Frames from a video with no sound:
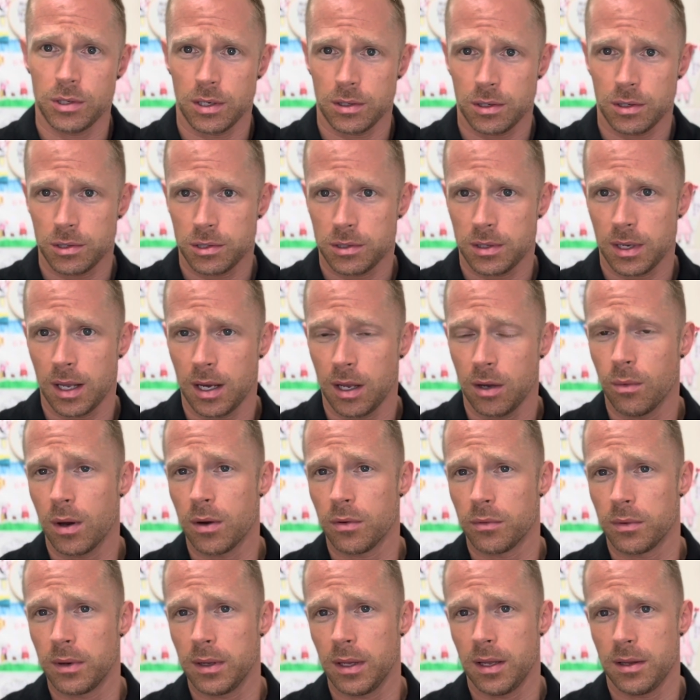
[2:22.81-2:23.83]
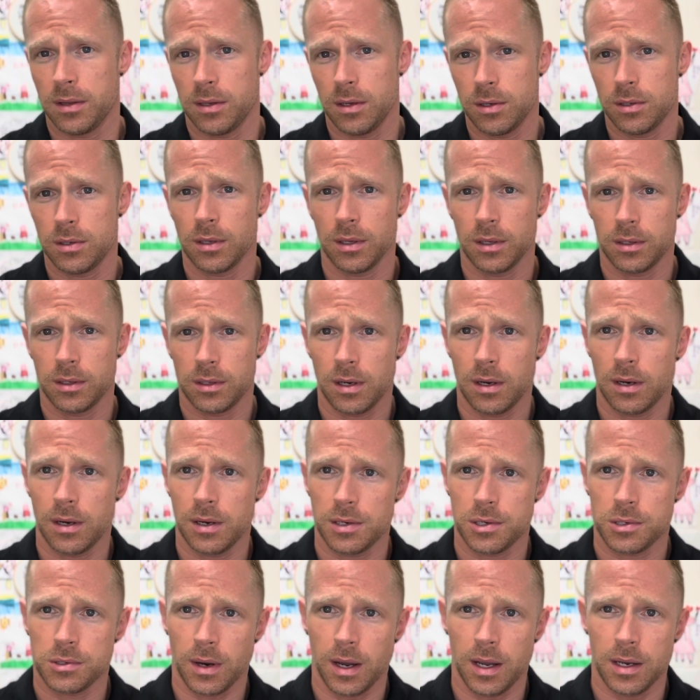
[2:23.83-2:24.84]
understanding what really the utilitarian
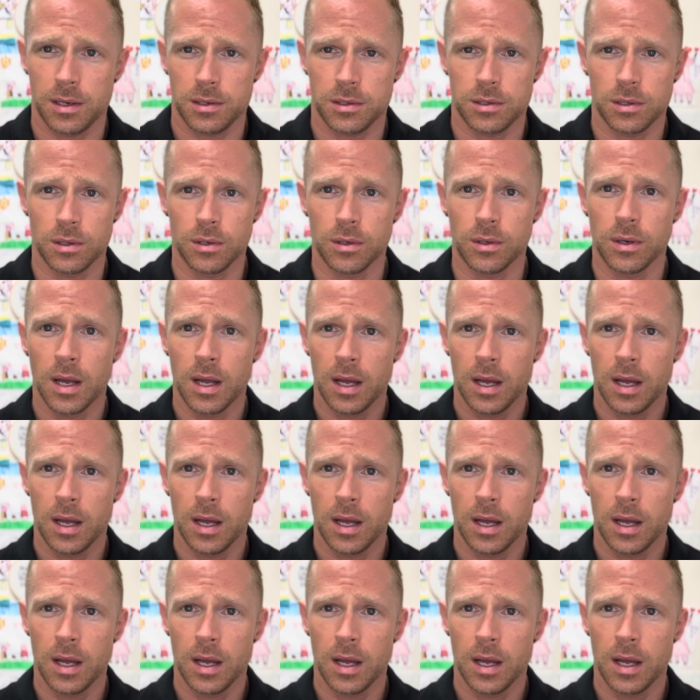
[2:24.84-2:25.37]
is trying to